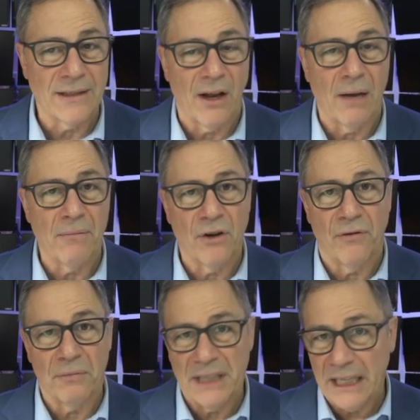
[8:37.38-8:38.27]
time. So
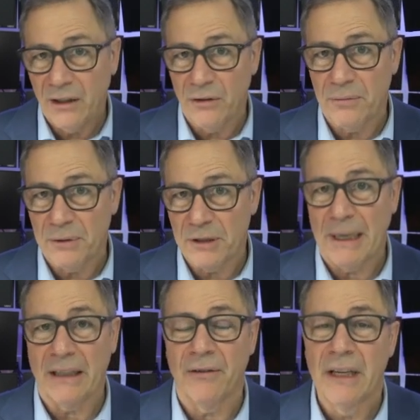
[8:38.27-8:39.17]
from a technical
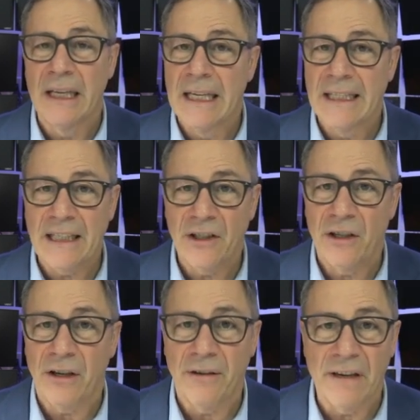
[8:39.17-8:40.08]
perspective, it's actually
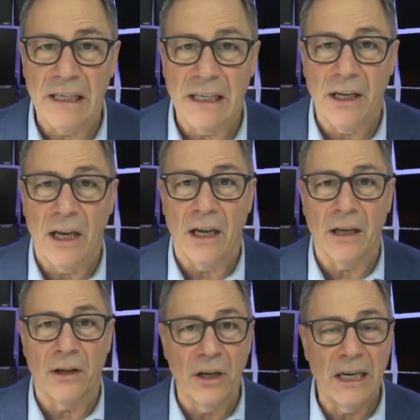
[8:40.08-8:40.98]
looking fairly
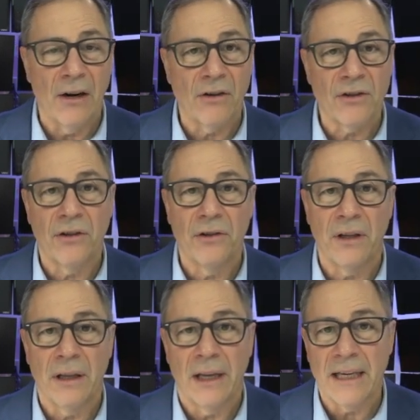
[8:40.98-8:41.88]
good, and also
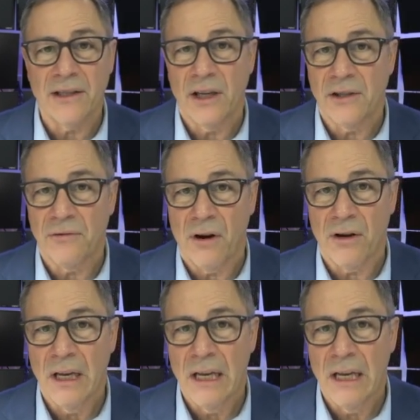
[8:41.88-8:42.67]
too it has a strong